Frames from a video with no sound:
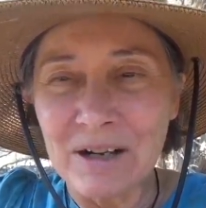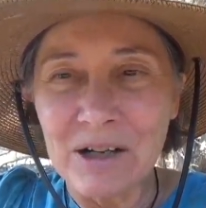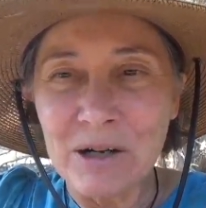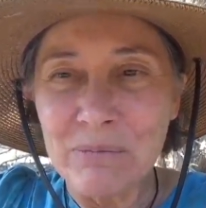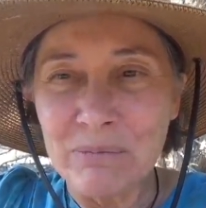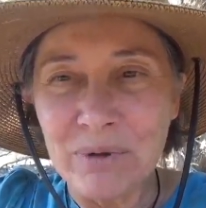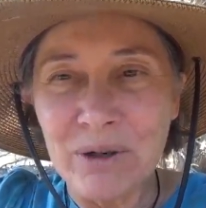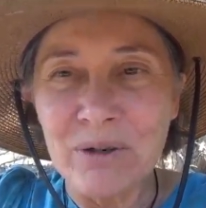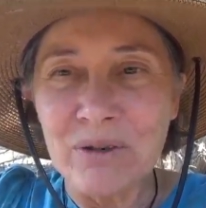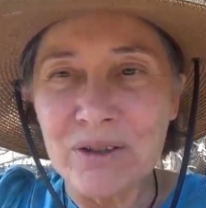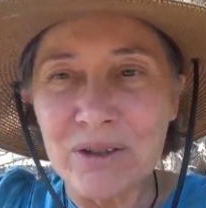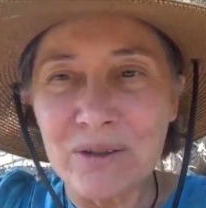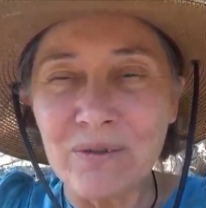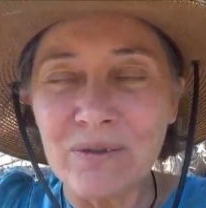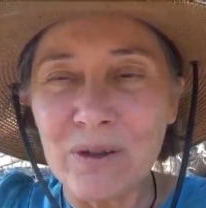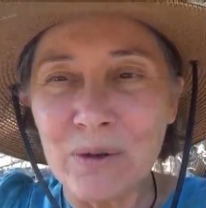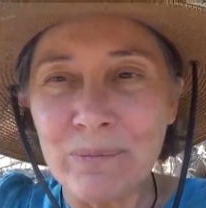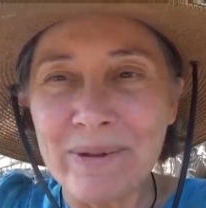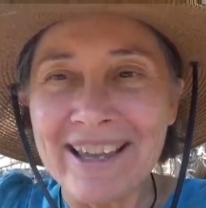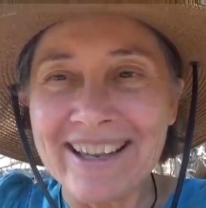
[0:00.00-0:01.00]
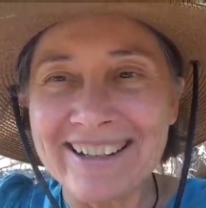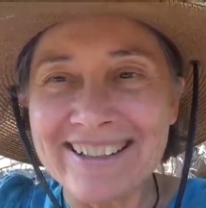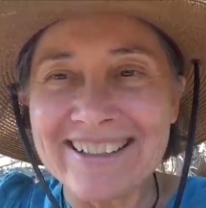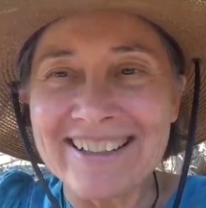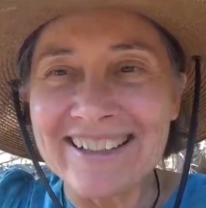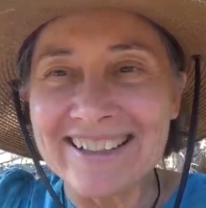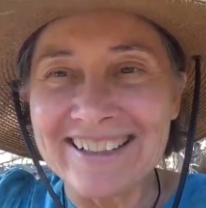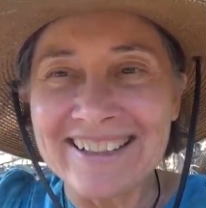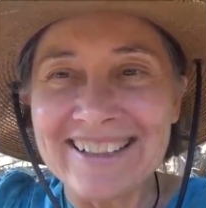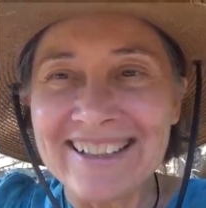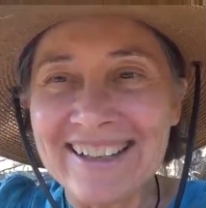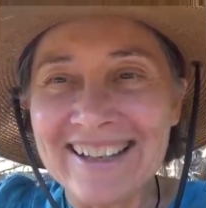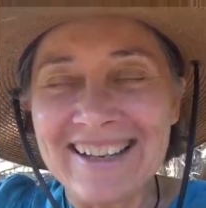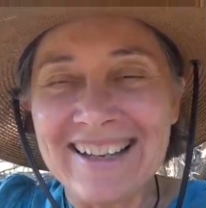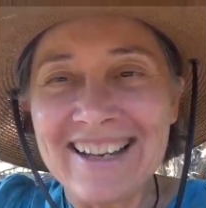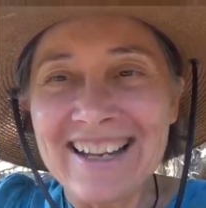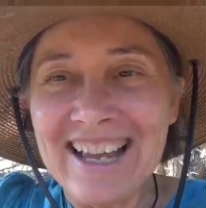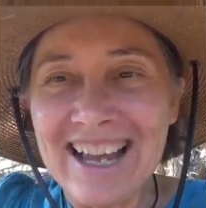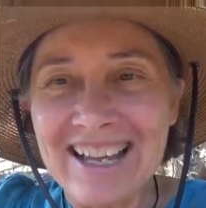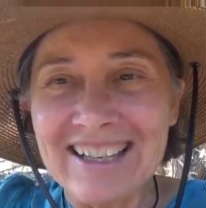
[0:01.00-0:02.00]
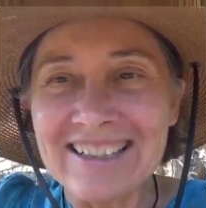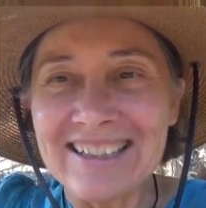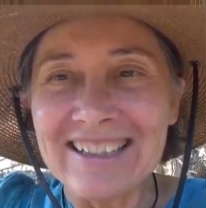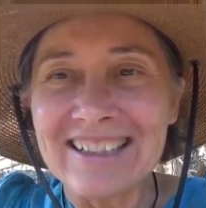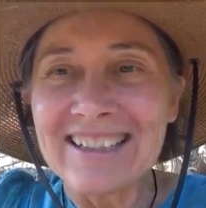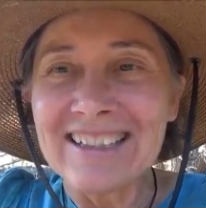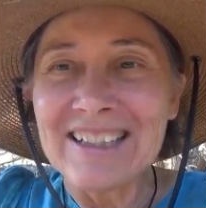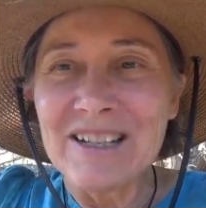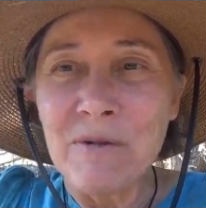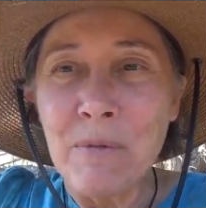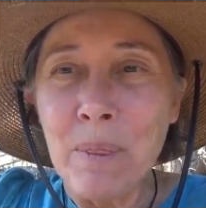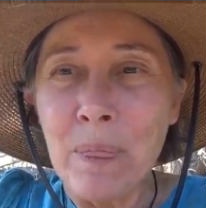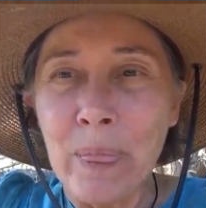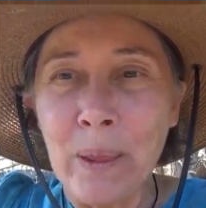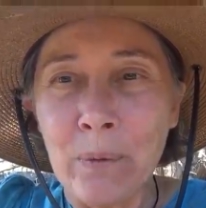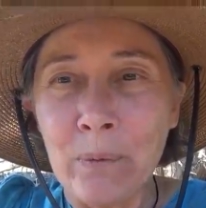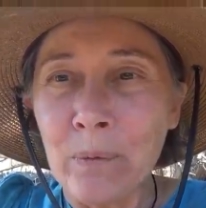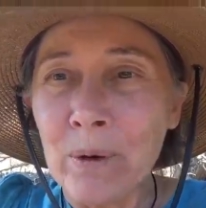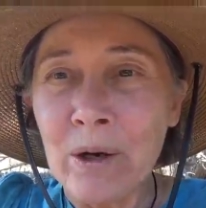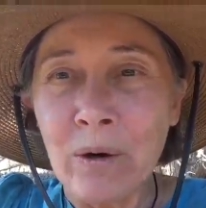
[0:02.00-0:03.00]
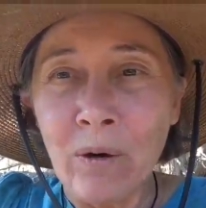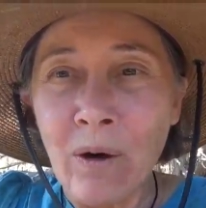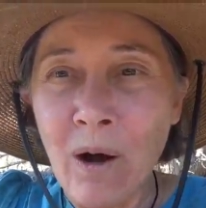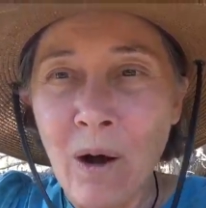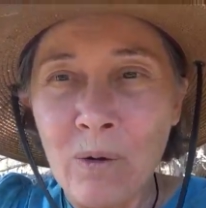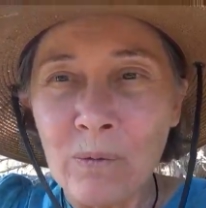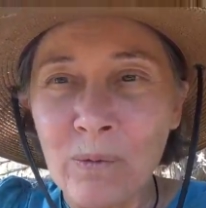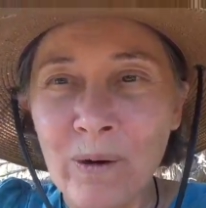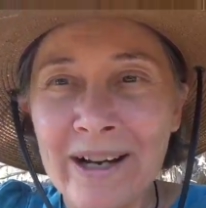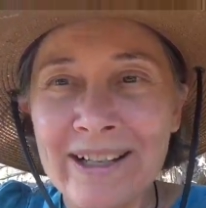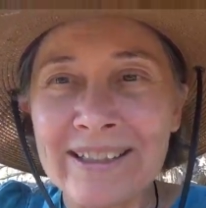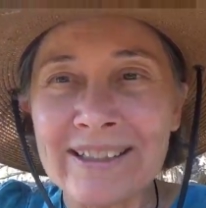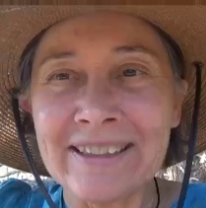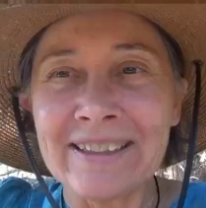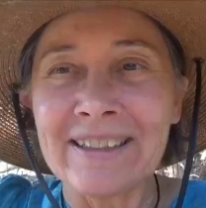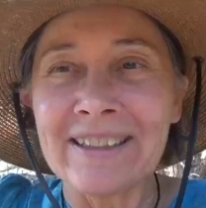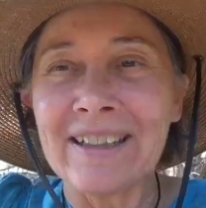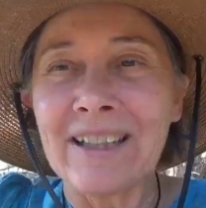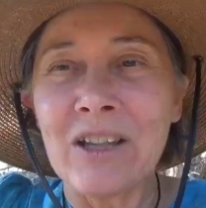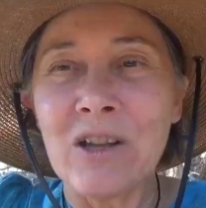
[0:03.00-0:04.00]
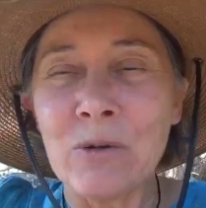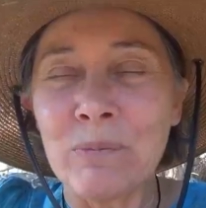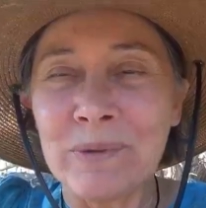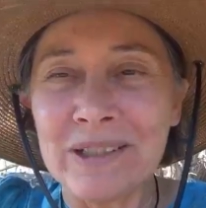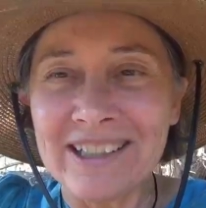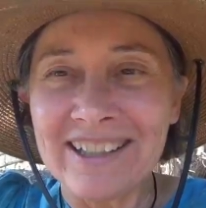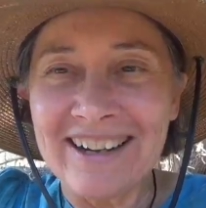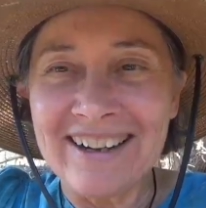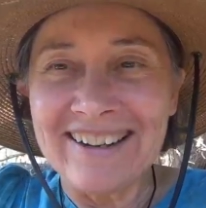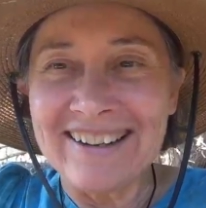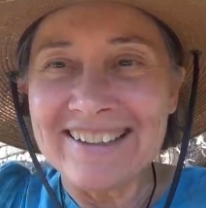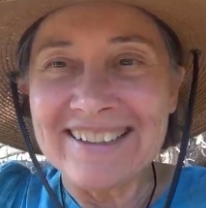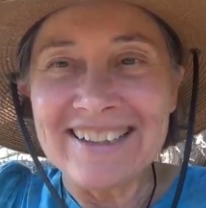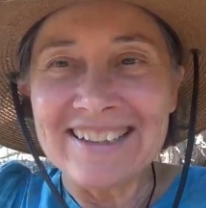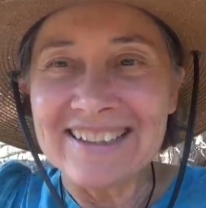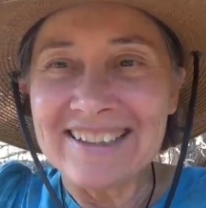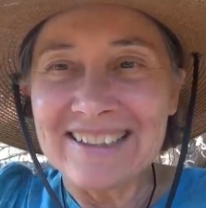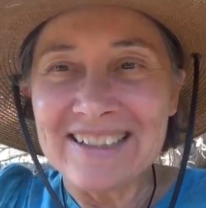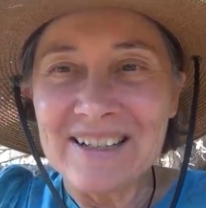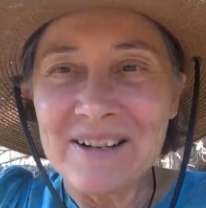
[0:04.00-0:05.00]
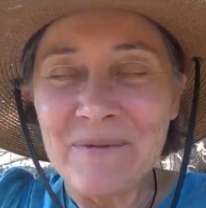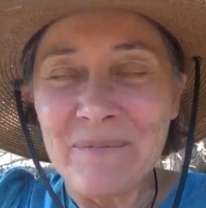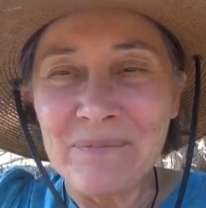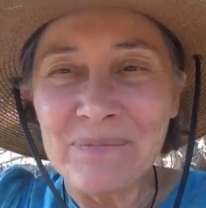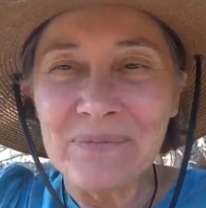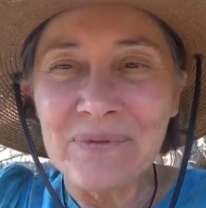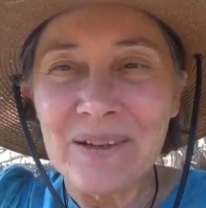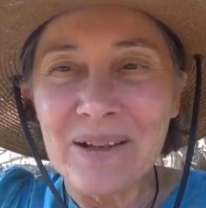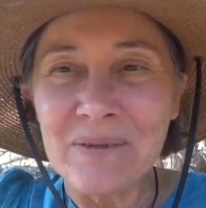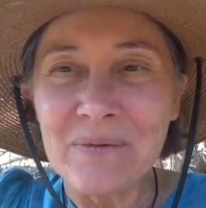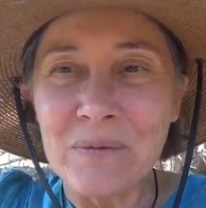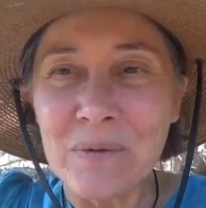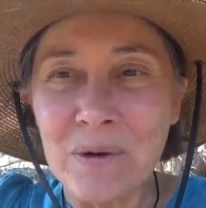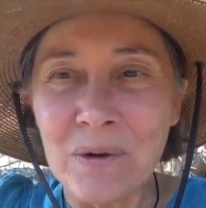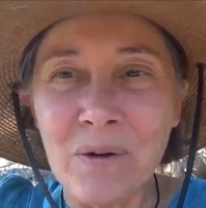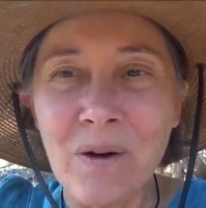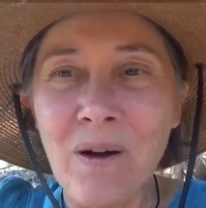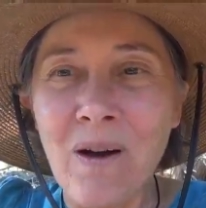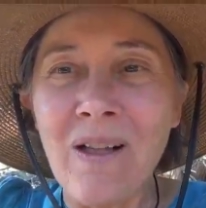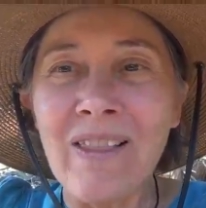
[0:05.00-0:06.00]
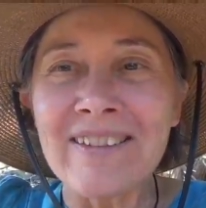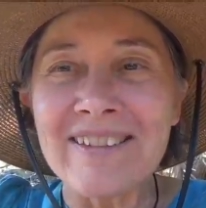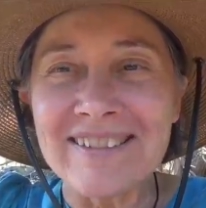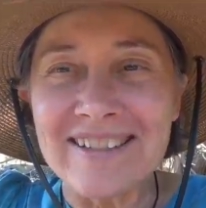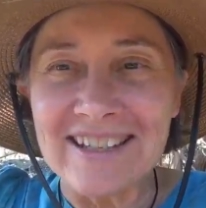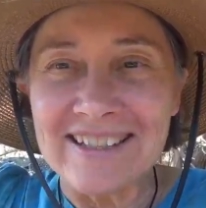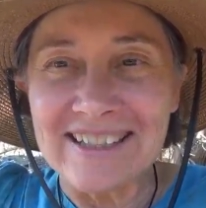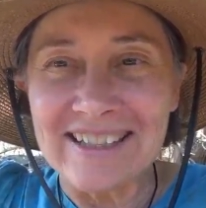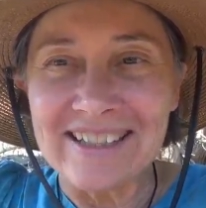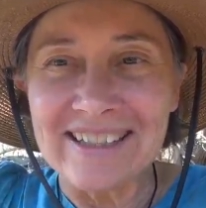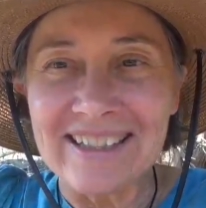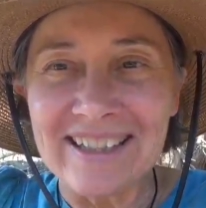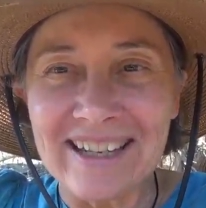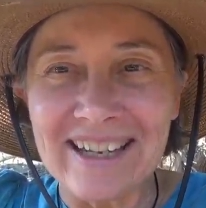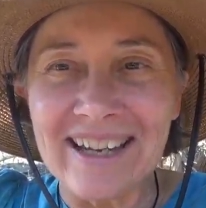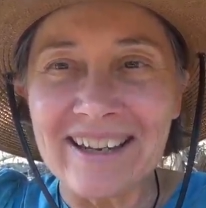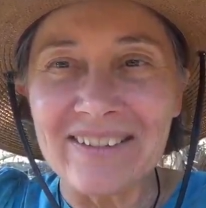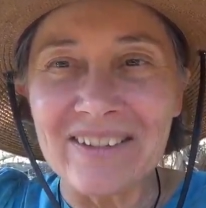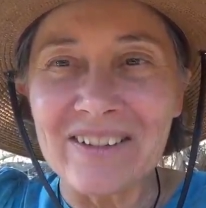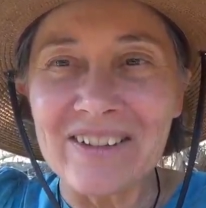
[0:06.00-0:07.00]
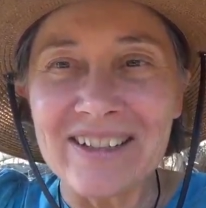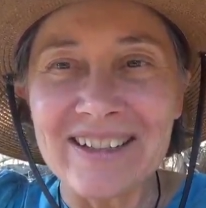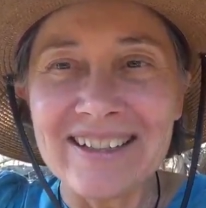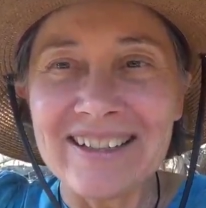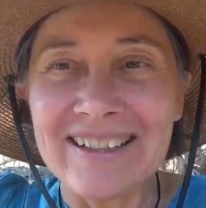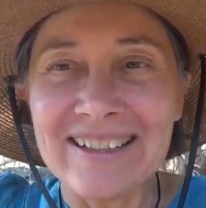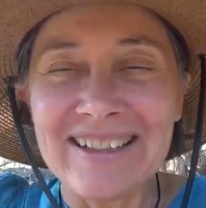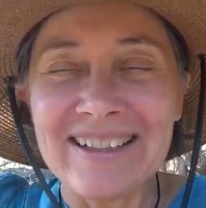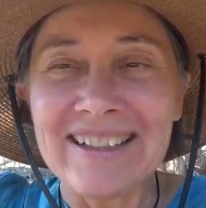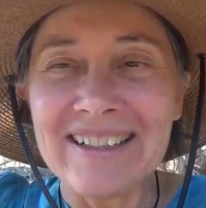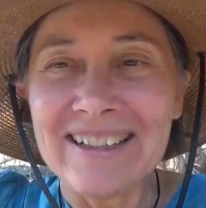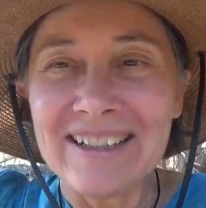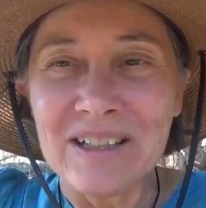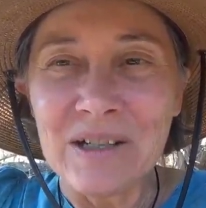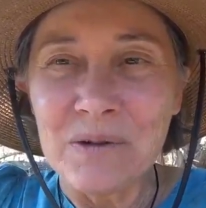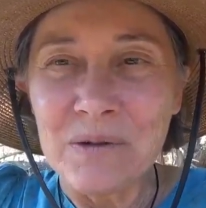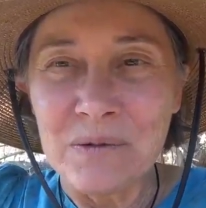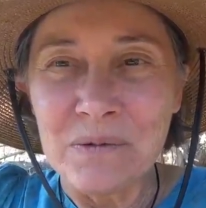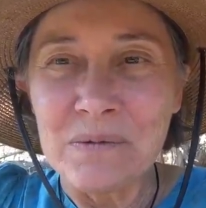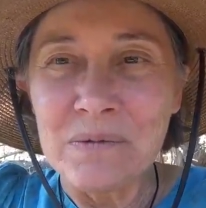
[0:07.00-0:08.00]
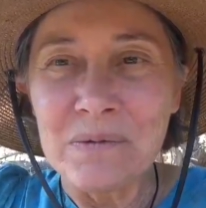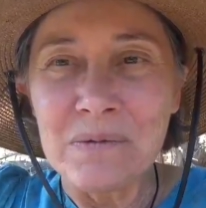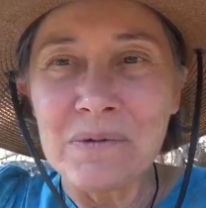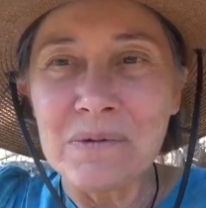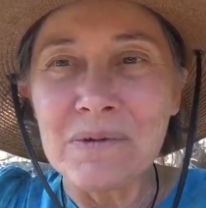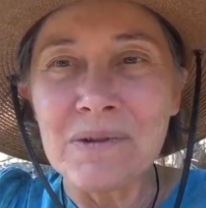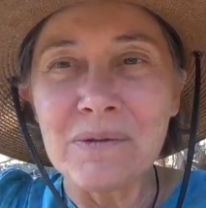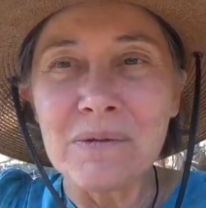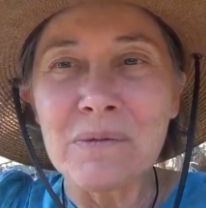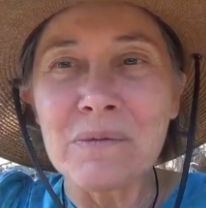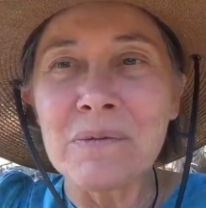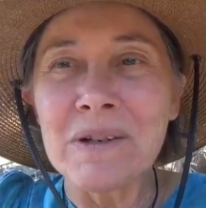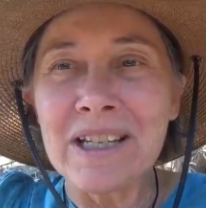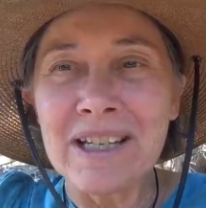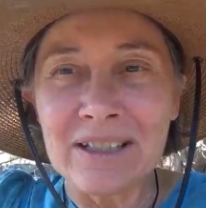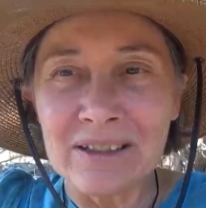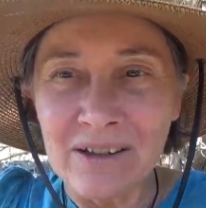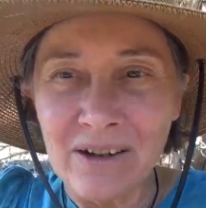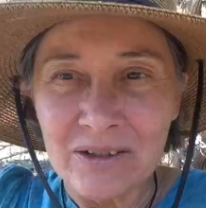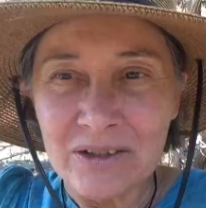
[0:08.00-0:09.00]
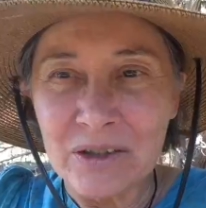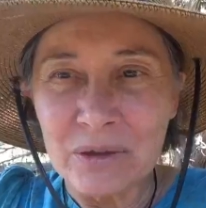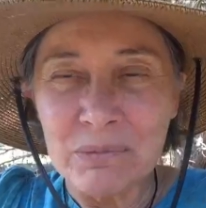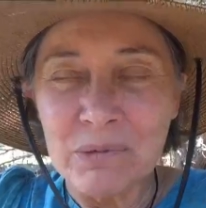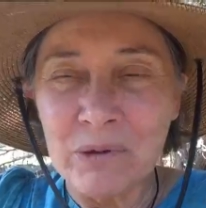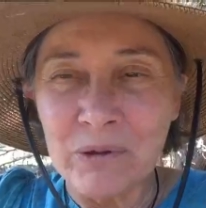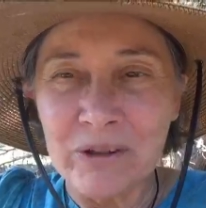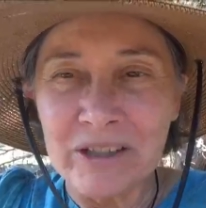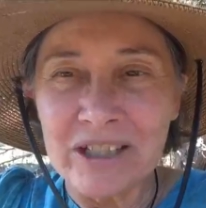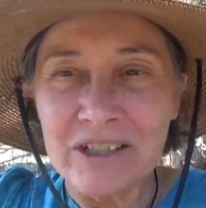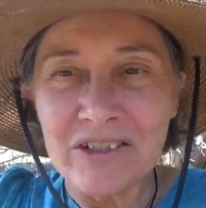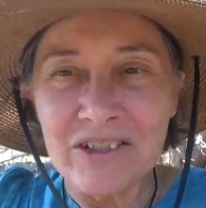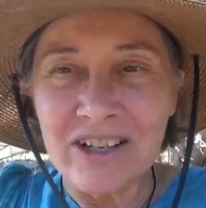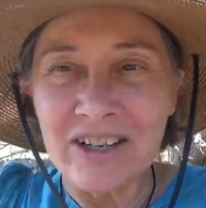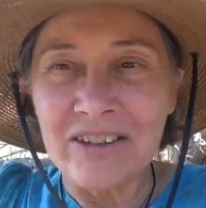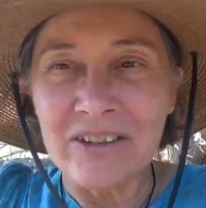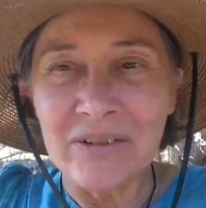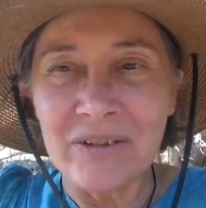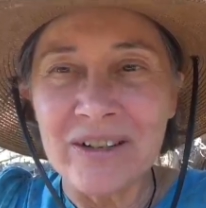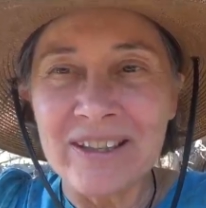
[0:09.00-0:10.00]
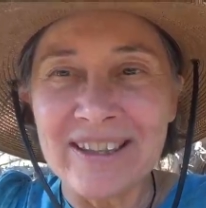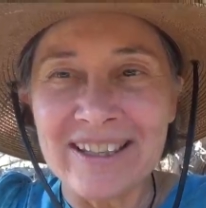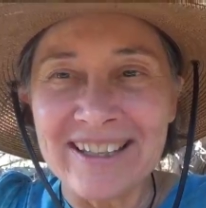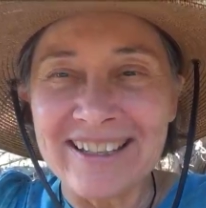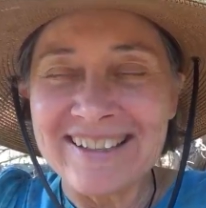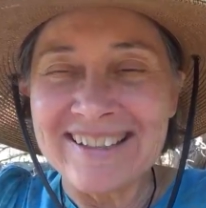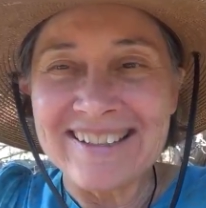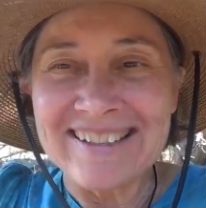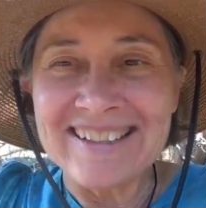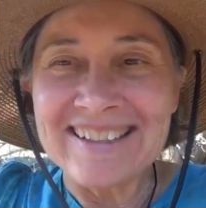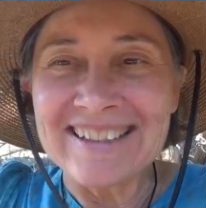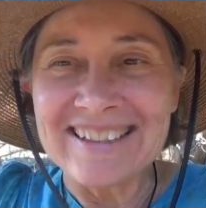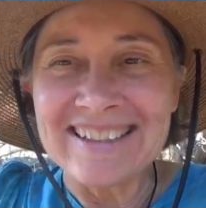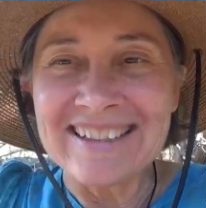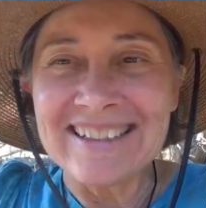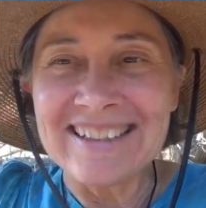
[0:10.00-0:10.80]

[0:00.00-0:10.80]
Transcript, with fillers: composed of humanity. And we are all one humankind. We're all ascending together we can all support each other in this.